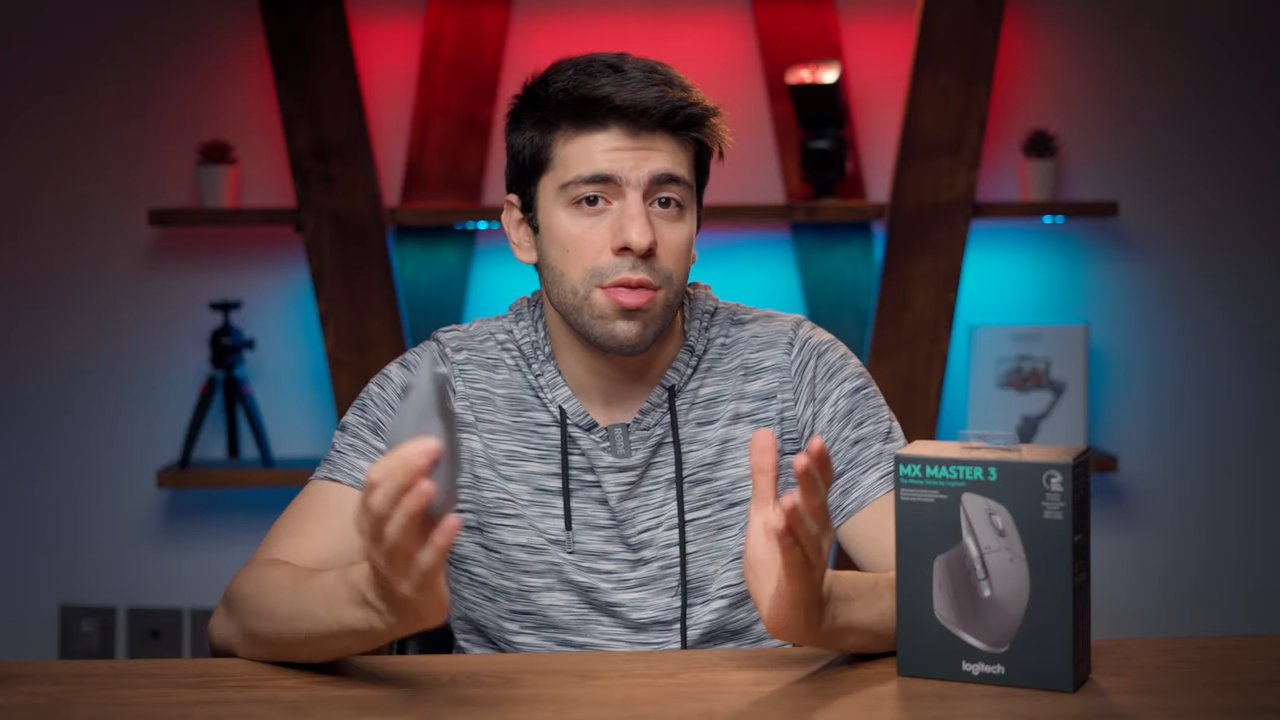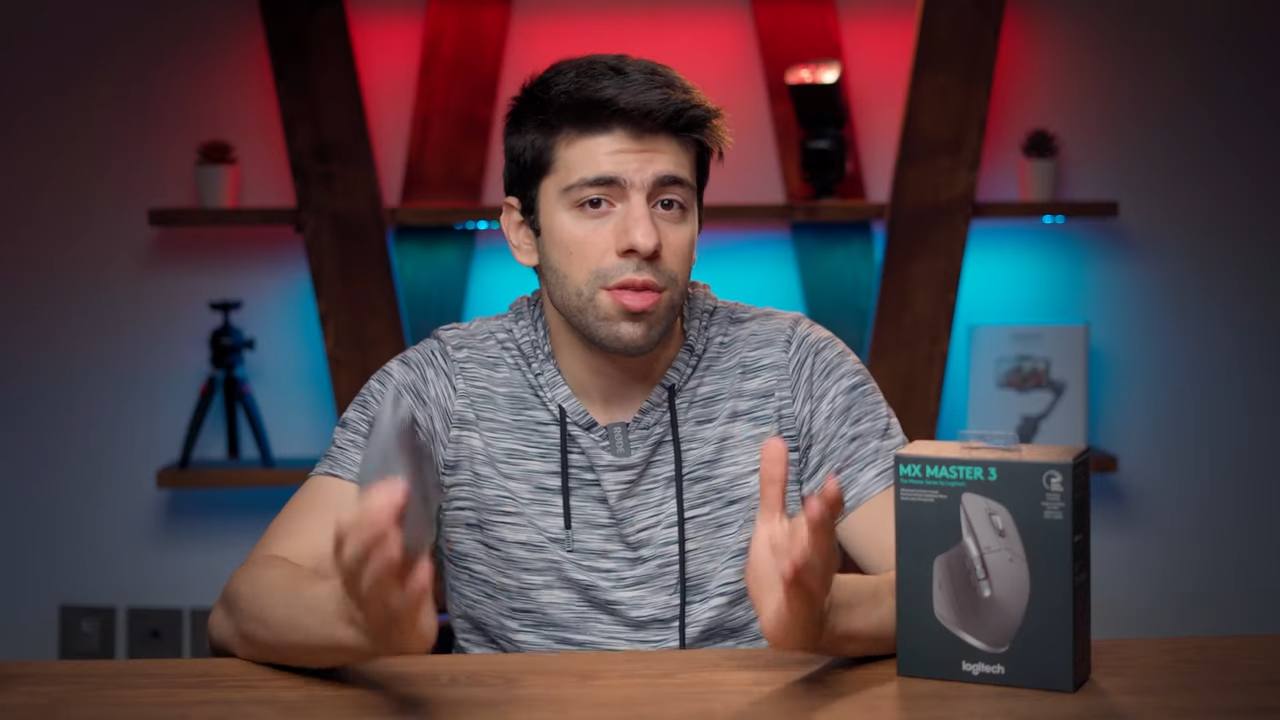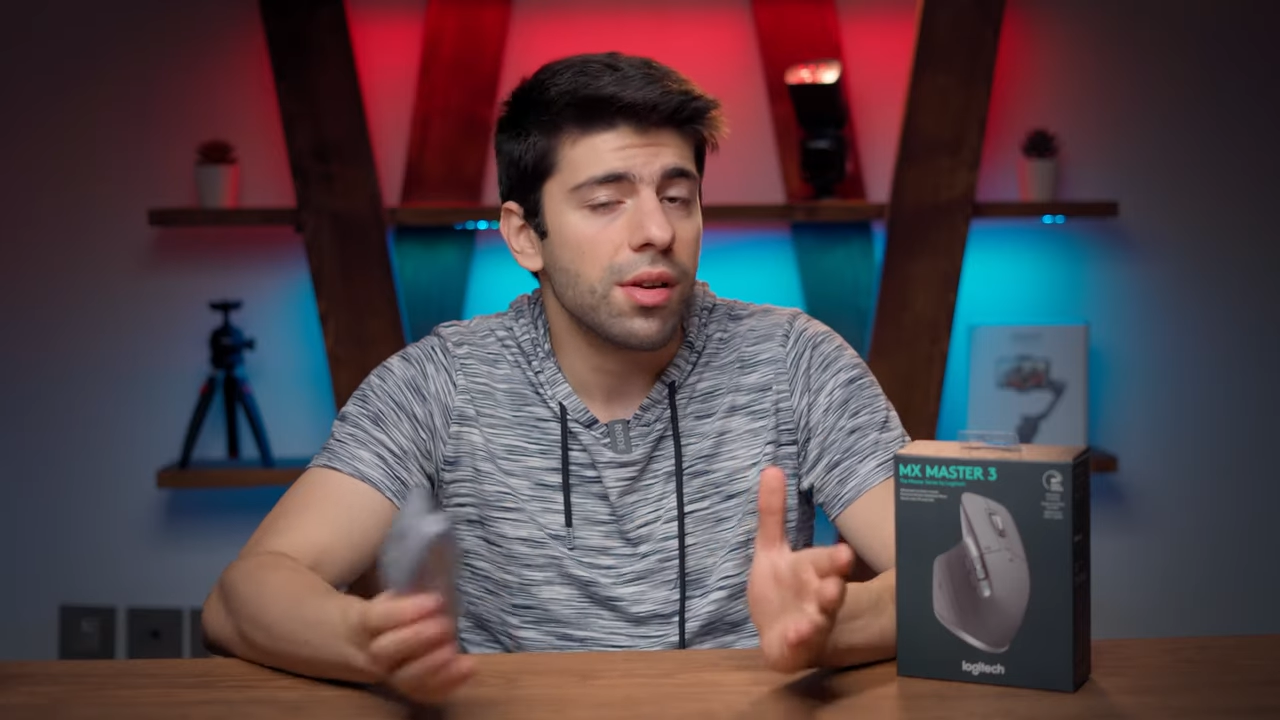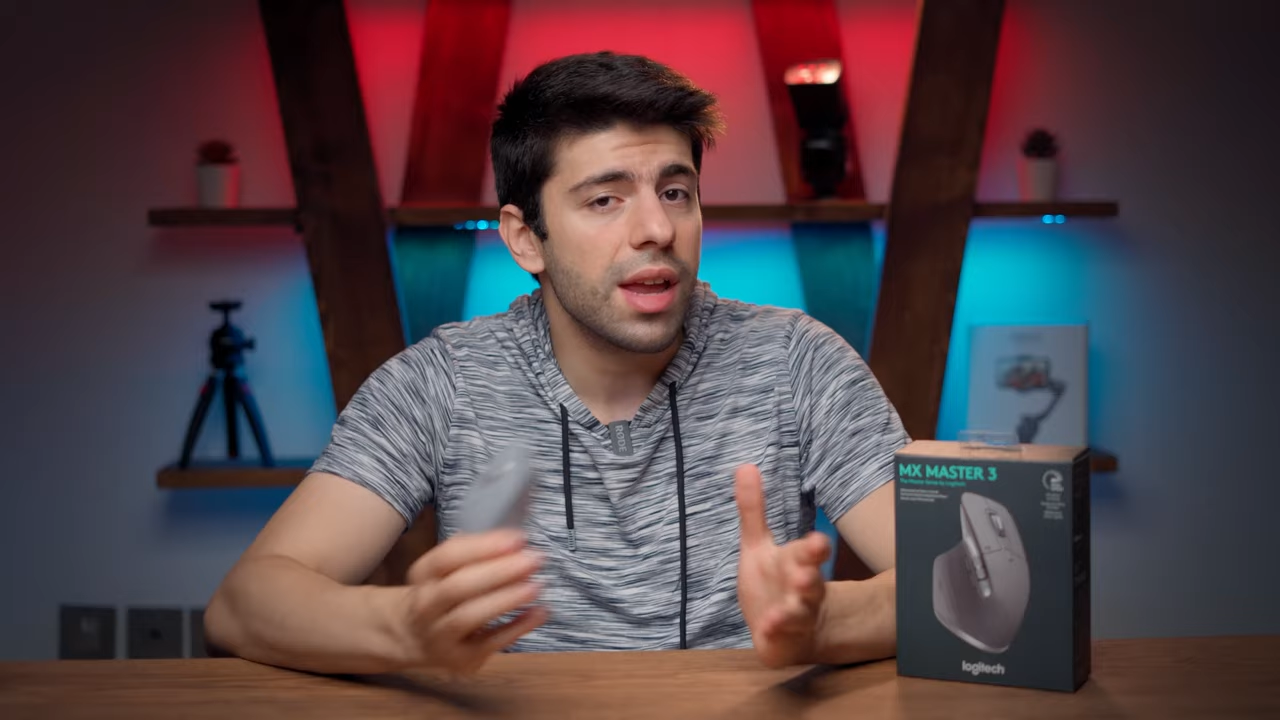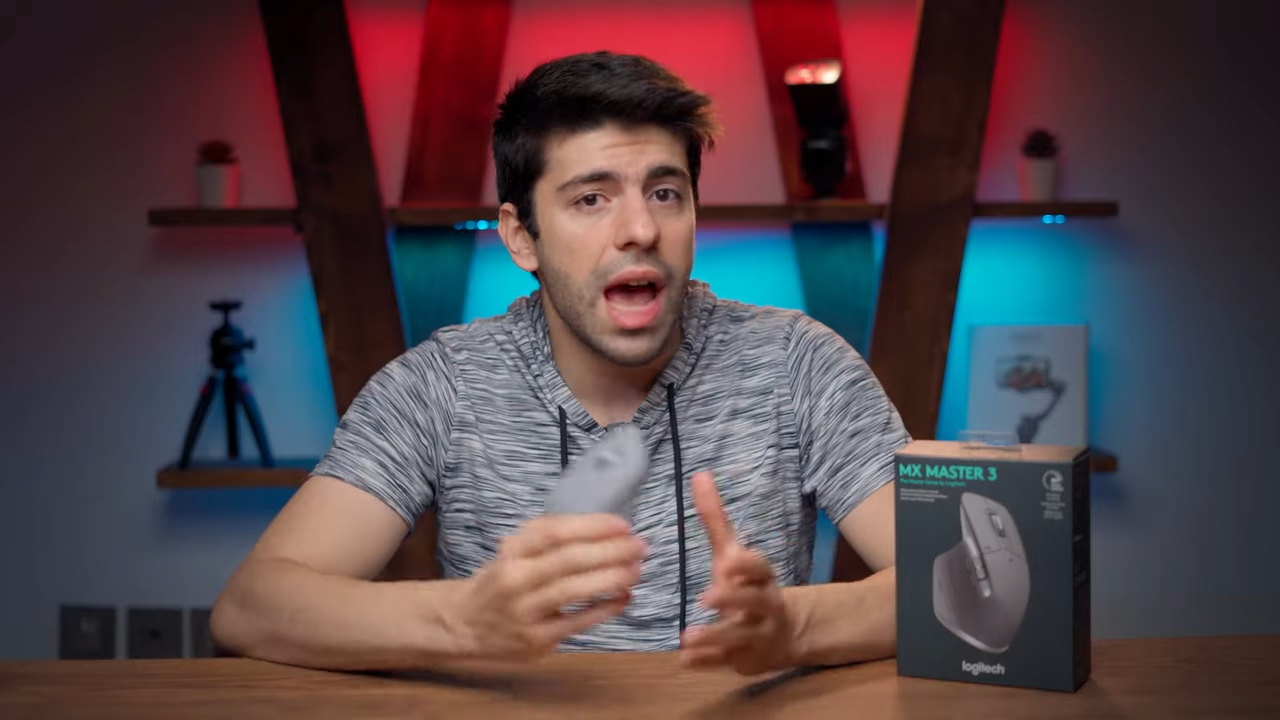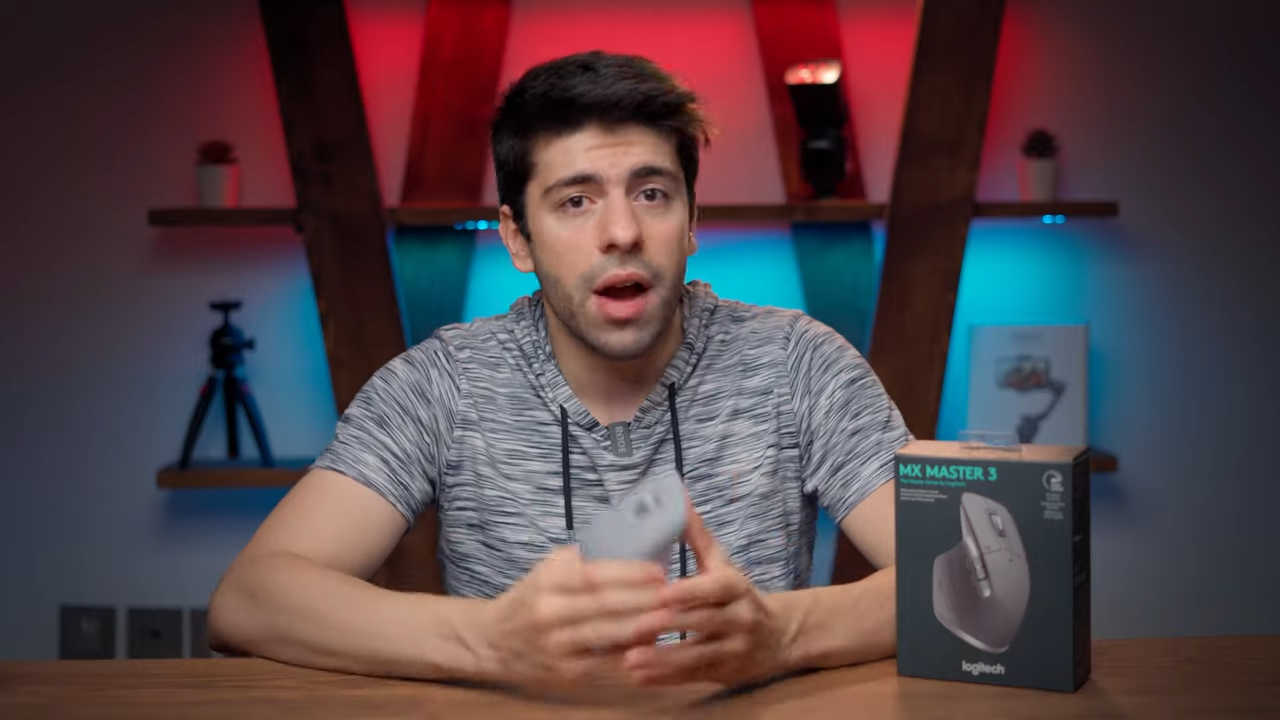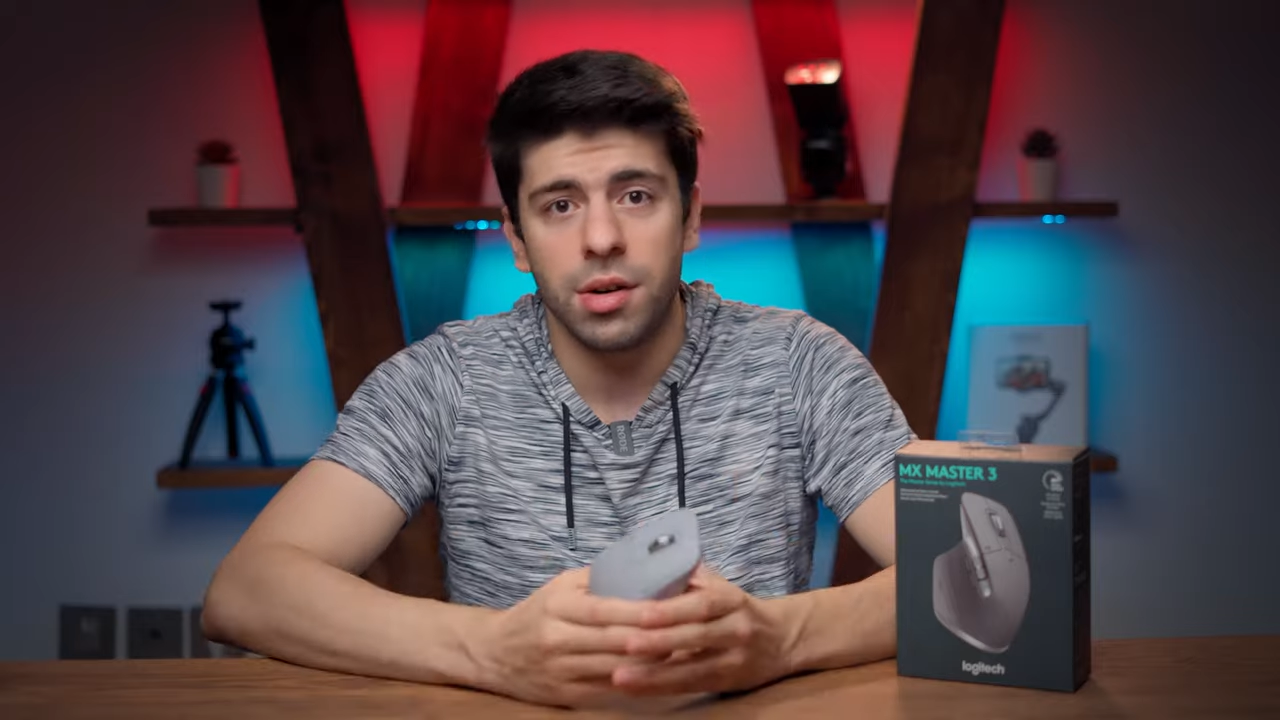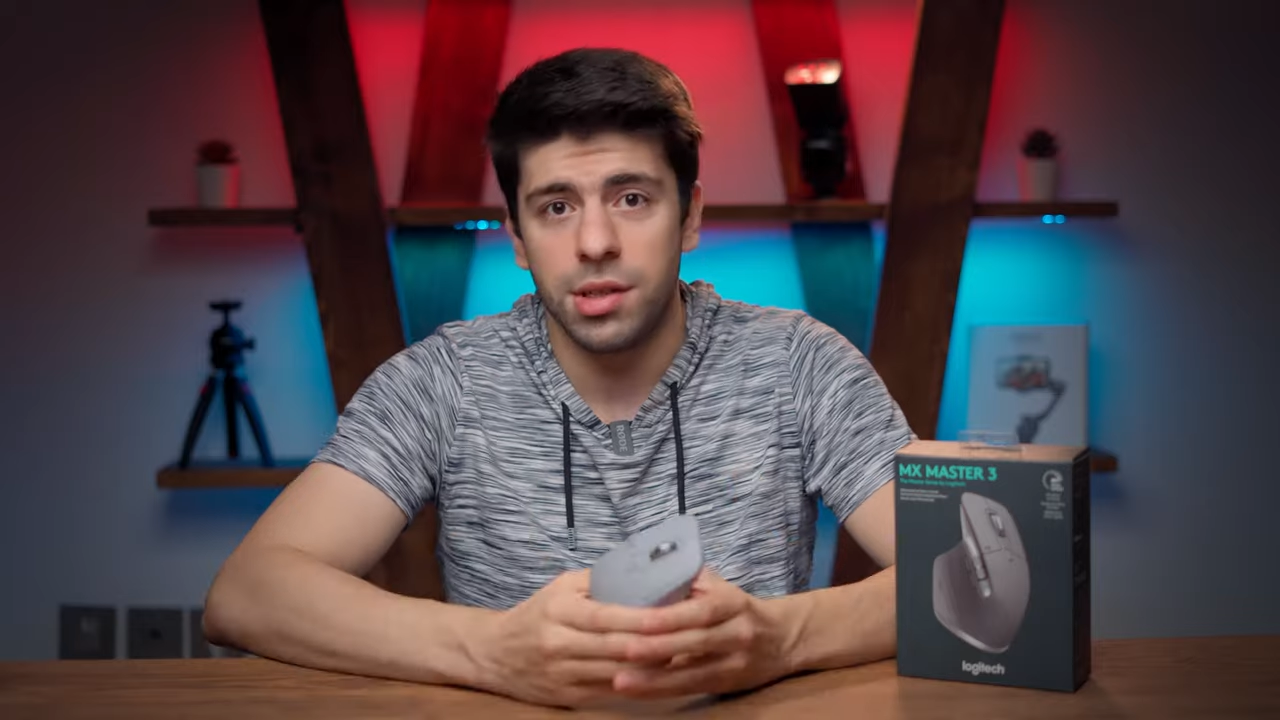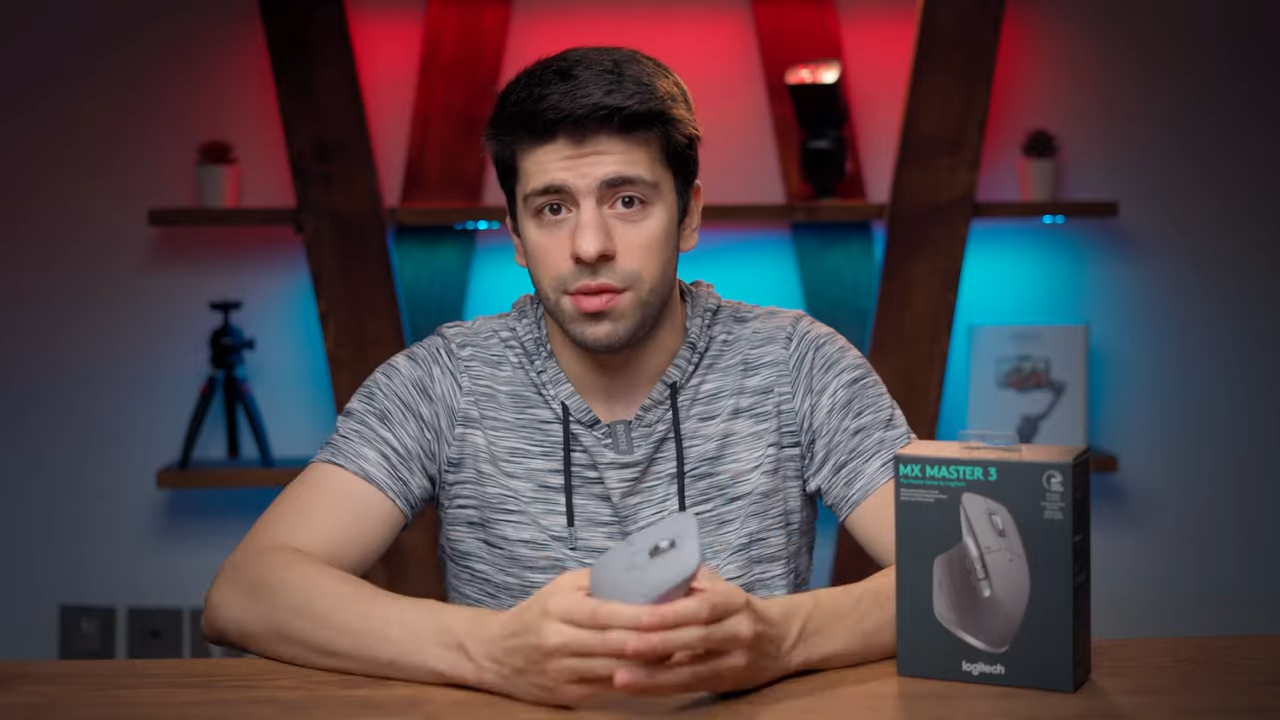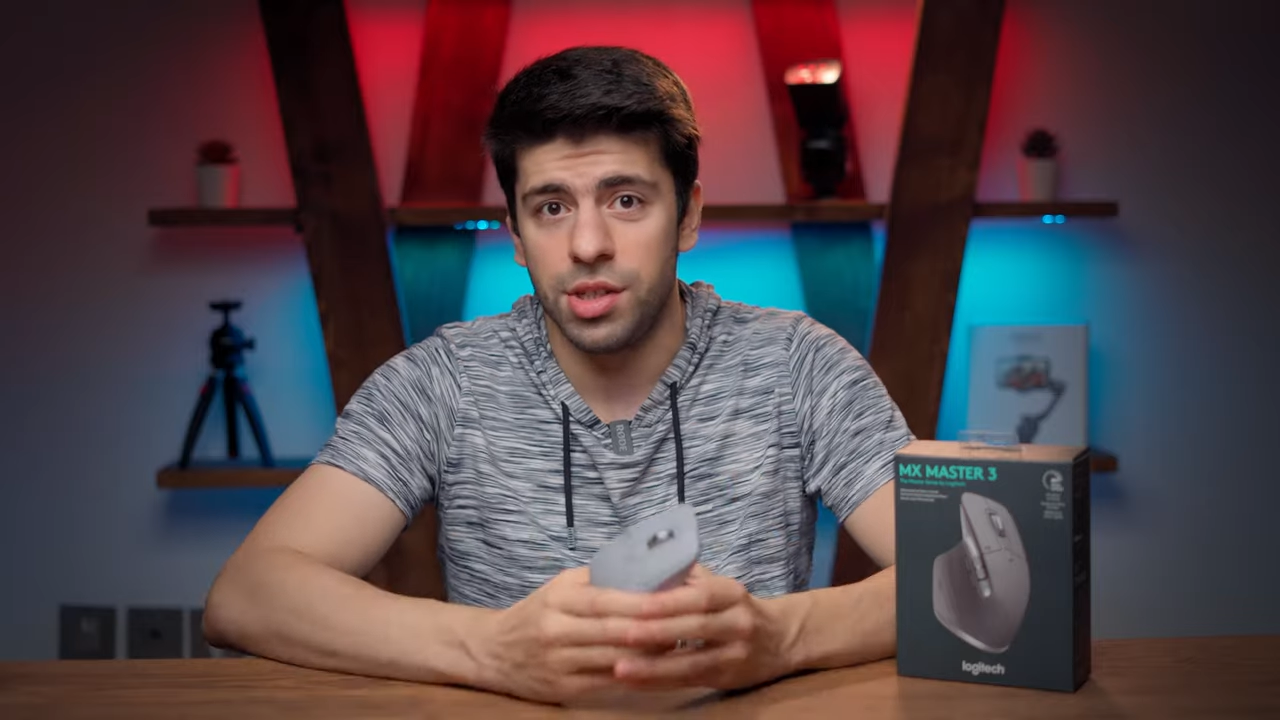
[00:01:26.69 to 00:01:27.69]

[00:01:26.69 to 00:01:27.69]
3 hours,